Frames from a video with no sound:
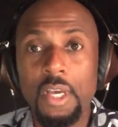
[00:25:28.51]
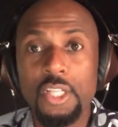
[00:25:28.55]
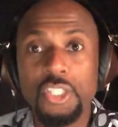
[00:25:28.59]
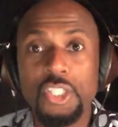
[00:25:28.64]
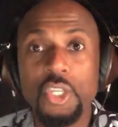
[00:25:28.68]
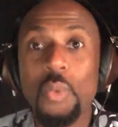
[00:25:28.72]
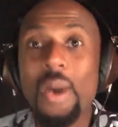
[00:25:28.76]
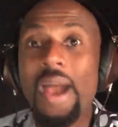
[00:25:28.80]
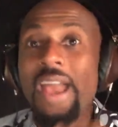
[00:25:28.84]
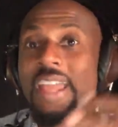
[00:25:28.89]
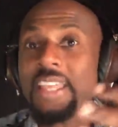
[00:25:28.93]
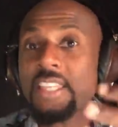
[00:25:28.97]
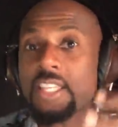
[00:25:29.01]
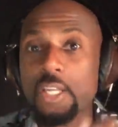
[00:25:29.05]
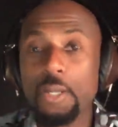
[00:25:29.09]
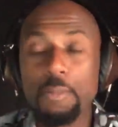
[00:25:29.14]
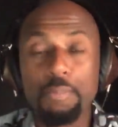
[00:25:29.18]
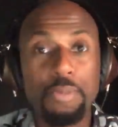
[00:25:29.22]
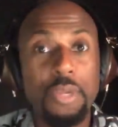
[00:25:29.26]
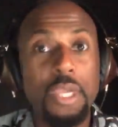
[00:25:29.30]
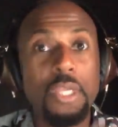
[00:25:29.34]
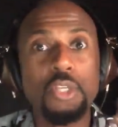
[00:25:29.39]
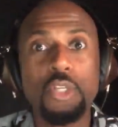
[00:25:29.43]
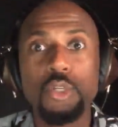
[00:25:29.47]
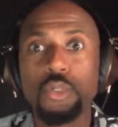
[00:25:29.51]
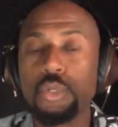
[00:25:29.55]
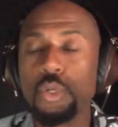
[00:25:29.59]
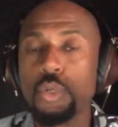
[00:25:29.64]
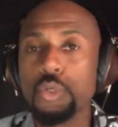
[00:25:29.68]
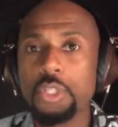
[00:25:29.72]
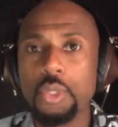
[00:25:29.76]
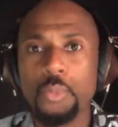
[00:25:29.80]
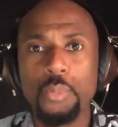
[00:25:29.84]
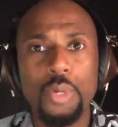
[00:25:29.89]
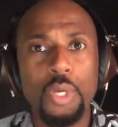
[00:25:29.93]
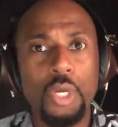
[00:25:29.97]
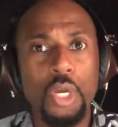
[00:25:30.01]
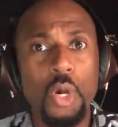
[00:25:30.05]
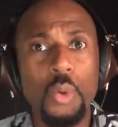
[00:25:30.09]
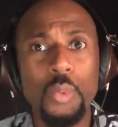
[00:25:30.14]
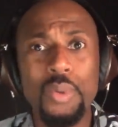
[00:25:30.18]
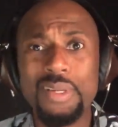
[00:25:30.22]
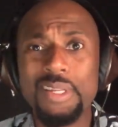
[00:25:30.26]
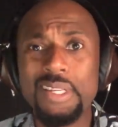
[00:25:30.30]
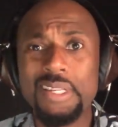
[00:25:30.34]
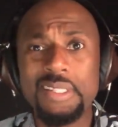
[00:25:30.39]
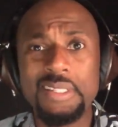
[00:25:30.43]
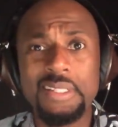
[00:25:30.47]
So I ended up being the dude that would
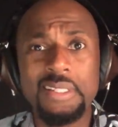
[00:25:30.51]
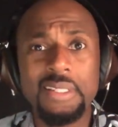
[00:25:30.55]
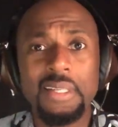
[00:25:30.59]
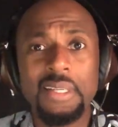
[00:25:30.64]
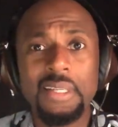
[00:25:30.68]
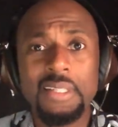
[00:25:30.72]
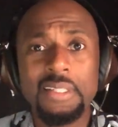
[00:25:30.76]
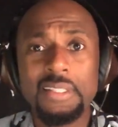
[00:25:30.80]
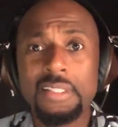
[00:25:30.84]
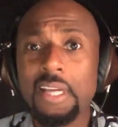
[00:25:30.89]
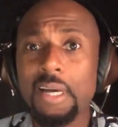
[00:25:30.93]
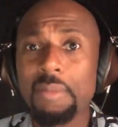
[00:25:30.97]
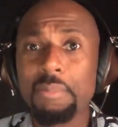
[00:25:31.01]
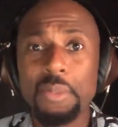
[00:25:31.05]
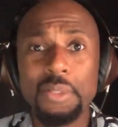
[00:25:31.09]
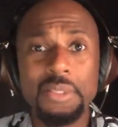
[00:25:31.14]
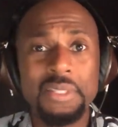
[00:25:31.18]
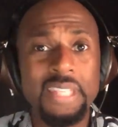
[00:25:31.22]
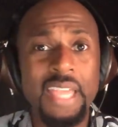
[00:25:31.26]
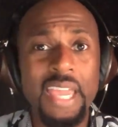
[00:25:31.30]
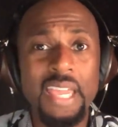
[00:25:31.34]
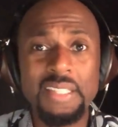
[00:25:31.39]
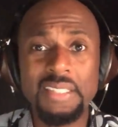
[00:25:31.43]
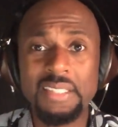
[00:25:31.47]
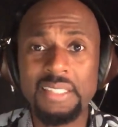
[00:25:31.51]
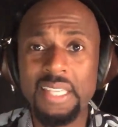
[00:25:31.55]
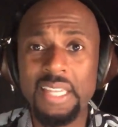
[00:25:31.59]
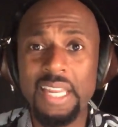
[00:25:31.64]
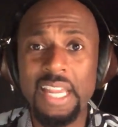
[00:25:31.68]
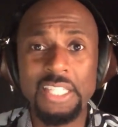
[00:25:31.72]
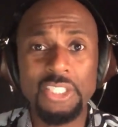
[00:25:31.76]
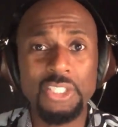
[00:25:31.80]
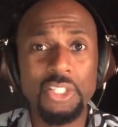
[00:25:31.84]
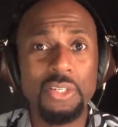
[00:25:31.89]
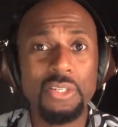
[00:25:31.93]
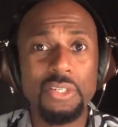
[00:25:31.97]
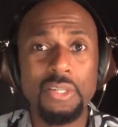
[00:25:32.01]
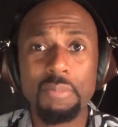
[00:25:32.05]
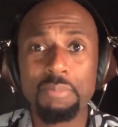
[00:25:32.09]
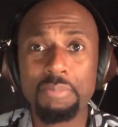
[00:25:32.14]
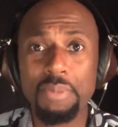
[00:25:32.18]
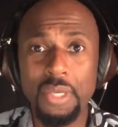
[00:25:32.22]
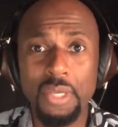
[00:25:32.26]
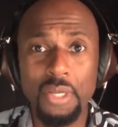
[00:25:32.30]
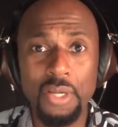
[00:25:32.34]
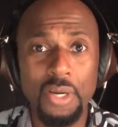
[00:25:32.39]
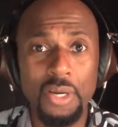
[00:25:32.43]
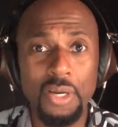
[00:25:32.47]
go on these double dates that I shouldn't
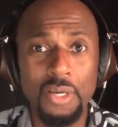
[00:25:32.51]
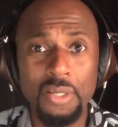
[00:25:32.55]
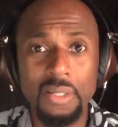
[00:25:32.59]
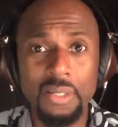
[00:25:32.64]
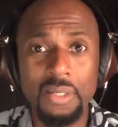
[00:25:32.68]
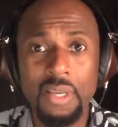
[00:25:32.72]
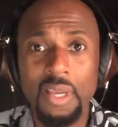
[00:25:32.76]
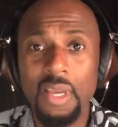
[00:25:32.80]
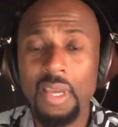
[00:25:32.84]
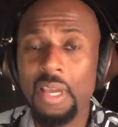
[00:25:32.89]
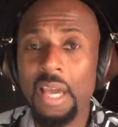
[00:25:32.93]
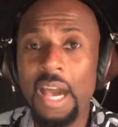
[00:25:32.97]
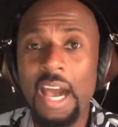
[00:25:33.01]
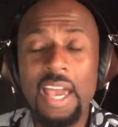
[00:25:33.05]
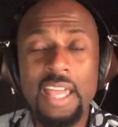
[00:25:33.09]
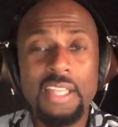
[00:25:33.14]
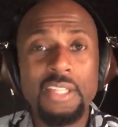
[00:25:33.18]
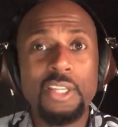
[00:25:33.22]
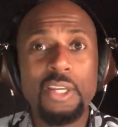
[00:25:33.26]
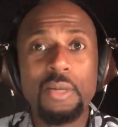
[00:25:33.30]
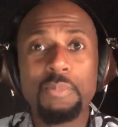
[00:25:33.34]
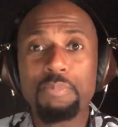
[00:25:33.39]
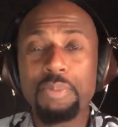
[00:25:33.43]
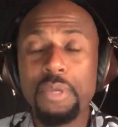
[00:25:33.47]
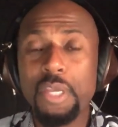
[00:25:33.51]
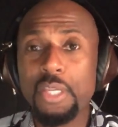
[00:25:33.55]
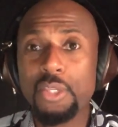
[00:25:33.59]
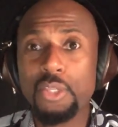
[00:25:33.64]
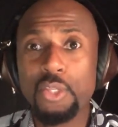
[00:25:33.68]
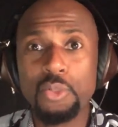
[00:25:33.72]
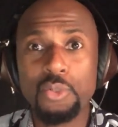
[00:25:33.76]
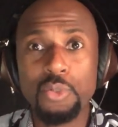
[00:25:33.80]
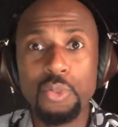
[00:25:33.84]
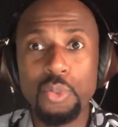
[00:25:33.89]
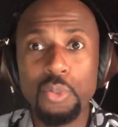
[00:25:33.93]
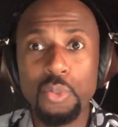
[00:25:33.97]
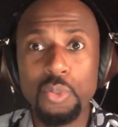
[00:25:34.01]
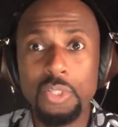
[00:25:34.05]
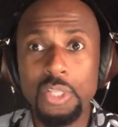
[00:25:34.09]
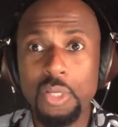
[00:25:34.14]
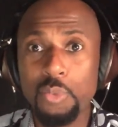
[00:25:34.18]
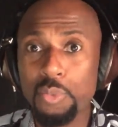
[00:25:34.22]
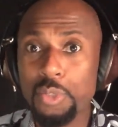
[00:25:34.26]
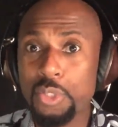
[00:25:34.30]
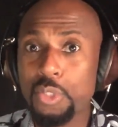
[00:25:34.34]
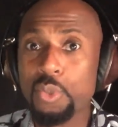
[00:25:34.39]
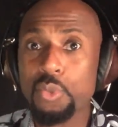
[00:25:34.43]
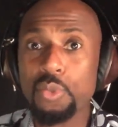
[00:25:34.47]
have been on. I ended up being the dude
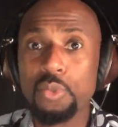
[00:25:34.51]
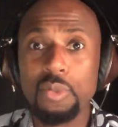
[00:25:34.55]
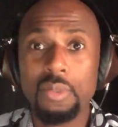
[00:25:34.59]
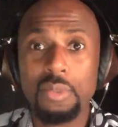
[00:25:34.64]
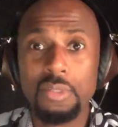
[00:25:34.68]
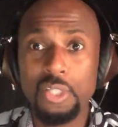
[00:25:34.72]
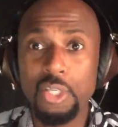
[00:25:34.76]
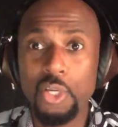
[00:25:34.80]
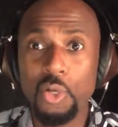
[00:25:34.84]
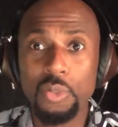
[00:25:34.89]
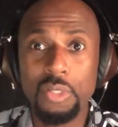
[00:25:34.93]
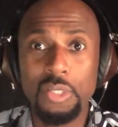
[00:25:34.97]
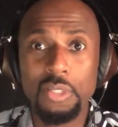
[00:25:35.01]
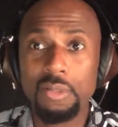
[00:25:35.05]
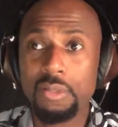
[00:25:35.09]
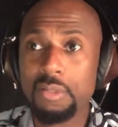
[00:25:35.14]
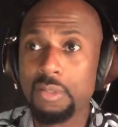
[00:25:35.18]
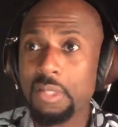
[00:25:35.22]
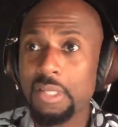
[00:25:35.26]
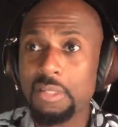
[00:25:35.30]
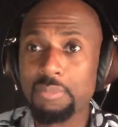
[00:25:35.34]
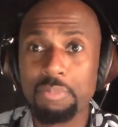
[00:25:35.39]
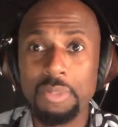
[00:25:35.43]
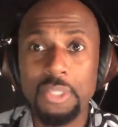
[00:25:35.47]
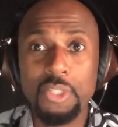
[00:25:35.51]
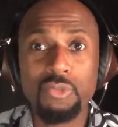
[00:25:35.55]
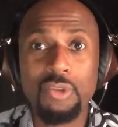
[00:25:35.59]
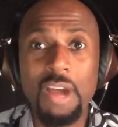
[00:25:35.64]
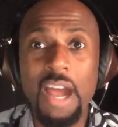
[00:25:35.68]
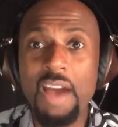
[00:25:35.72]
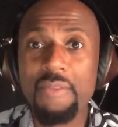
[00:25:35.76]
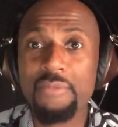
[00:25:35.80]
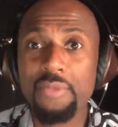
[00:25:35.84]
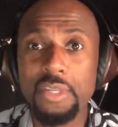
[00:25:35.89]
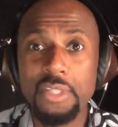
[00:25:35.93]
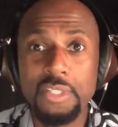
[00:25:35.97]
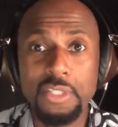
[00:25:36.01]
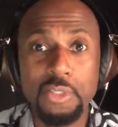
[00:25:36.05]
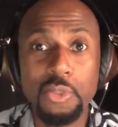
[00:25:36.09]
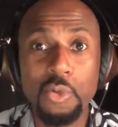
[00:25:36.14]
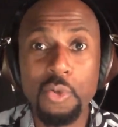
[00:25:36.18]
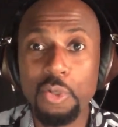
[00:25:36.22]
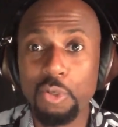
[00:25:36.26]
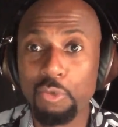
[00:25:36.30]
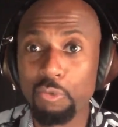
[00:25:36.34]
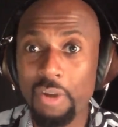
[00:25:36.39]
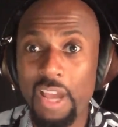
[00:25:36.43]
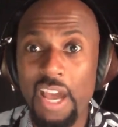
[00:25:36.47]
that would do, you know, that, that be driving this
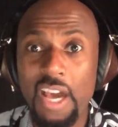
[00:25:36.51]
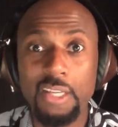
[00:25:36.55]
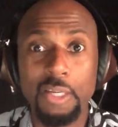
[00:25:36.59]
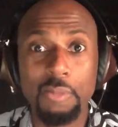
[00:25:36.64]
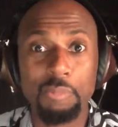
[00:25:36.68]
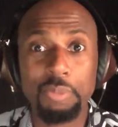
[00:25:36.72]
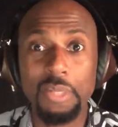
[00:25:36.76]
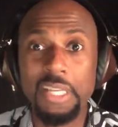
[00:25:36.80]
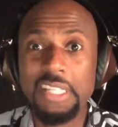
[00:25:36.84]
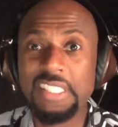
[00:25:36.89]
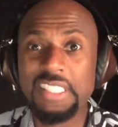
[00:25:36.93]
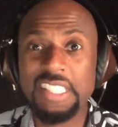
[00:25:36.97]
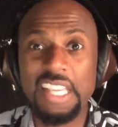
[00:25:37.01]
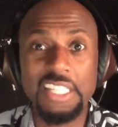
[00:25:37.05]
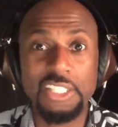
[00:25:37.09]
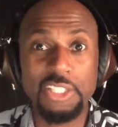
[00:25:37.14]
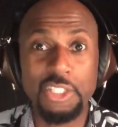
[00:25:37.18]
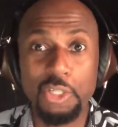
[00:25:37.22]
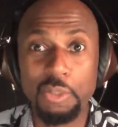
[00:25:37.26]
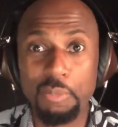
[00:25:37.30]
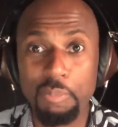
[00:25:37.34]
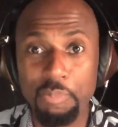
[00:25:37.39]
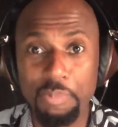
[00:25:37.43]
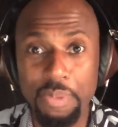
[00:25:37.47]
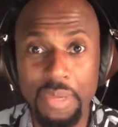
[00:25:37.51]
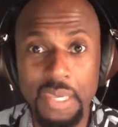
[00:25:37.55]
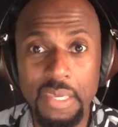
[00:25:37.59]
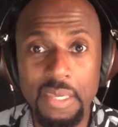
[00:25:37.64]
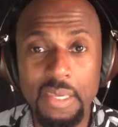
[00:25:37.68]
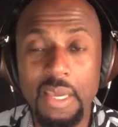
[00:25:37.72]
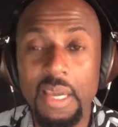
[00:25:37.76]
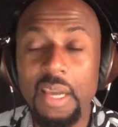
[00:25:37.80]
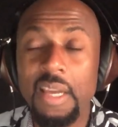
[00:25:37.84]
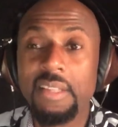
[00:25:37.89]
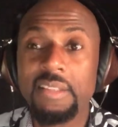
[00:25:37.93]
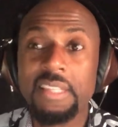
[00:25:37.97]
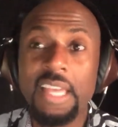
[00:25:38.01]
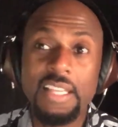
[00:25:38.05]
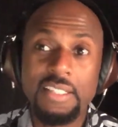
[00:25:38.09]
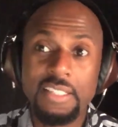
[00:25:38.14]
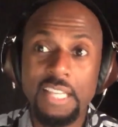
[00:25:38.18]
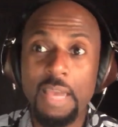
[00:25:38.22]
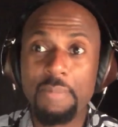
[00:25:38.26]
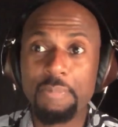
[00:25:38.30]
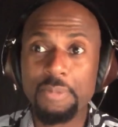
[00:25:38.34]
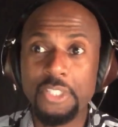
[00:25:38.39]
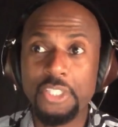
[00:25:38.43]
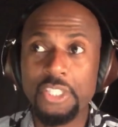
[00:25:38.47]
dude around to places I shouldn't be, that
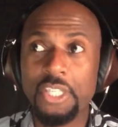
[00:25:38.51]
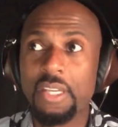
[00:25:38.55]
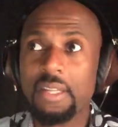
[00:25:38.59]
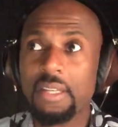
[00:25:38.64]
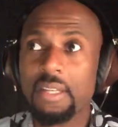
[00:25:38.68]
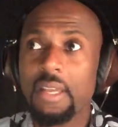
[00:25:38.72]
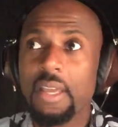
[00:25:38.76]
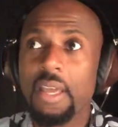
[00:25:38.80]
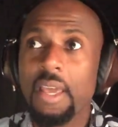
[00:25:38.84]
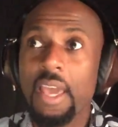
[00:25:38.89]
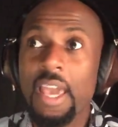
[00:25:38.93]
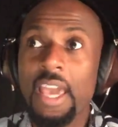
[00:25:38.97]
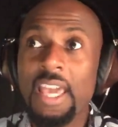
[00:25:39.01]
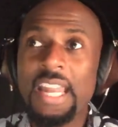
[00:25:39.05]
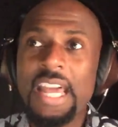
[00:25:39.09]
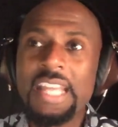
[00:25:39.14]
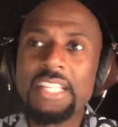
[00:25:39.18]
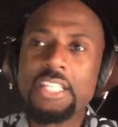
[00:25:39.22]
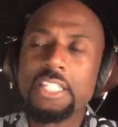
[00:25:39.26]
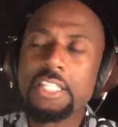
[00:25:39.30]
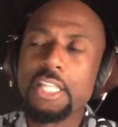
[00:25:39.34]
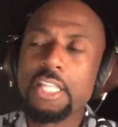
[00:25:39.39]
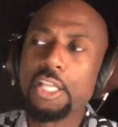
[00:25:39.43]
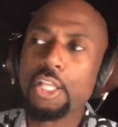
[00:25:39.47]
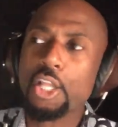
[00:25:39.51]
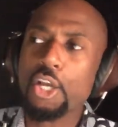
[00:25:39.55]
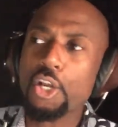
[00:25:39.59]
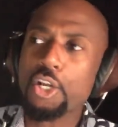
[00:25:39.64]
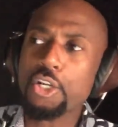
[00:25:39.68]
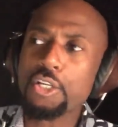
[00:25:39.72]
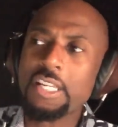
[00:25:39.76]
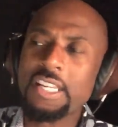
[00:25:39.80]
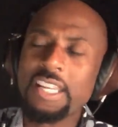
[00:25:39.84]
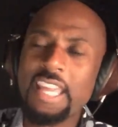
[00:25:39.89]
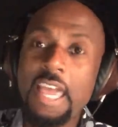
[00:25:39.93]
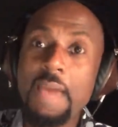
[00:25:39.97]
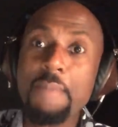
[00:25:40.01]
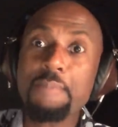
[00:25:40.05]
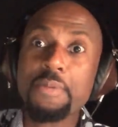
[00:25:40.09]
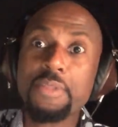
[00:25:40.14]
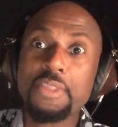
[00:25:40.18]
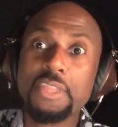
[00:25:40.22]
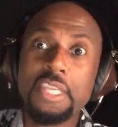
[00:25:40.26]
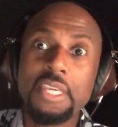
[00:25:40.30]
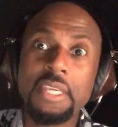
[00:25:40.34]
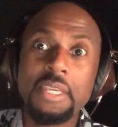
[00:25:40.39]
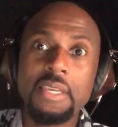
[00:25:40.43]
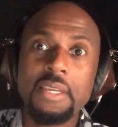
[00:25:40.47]
type of shit. And I just learned an
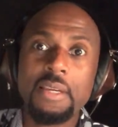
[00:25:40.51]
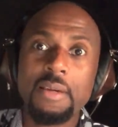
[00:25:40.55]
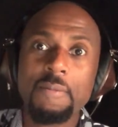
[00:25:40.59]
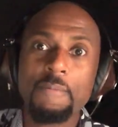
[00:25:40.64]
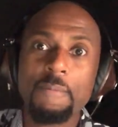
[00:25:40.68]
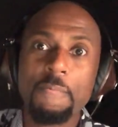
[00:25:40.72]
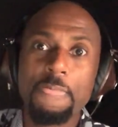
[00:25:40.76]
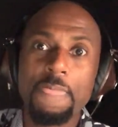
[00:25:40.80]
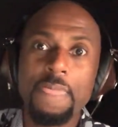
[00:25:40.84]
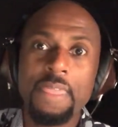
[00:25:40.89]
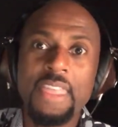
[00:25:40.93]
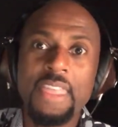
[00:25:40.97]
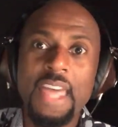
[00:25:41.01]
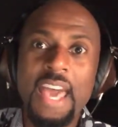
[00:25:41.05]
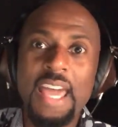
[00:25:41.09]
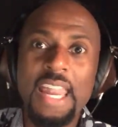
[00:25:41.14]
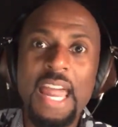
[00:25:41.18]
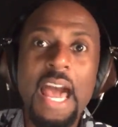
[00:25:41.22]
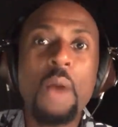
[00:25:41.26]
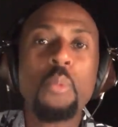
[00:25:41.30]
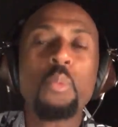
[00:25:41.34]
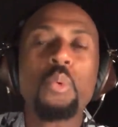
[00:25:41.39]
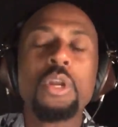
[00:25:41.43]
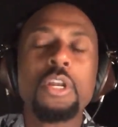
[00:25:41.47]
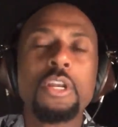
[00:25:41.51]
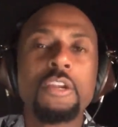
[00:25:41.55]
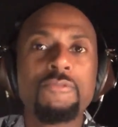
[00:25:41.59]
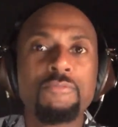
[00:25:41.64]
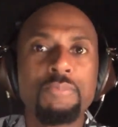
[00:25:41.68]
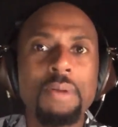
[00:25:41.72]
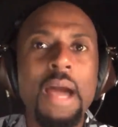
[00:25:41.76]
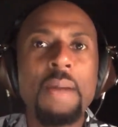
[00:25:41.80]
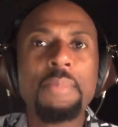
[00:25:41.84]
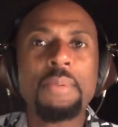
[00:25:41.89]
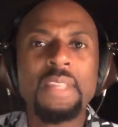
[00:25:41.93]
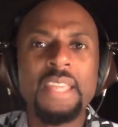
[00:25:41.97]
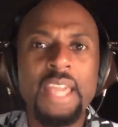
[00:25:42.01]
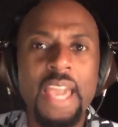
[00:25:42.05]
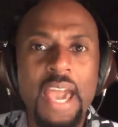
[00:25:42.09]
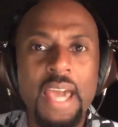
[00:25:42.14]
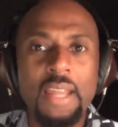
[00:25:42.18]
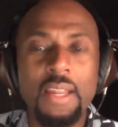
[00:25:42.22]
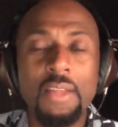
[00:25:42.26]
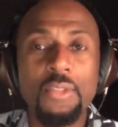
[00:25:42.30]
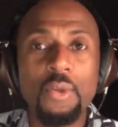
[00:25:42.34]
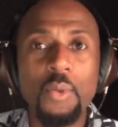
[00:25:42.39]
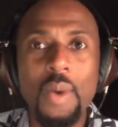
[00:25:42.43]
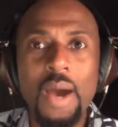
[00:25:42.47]
empathy that I wouldn't have probably
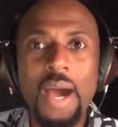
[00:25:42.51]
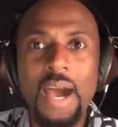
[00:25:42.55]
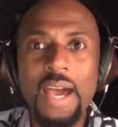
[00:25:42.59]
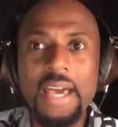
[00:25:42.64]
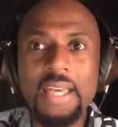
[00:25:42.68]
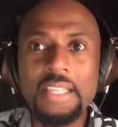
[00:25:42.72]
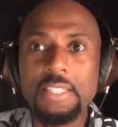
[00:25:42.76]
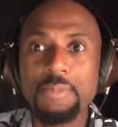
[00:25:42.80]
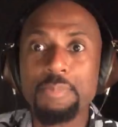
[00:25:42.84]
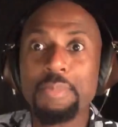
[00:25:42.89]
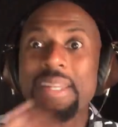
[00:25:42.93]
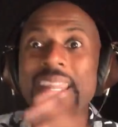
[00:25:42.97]
had otherwise.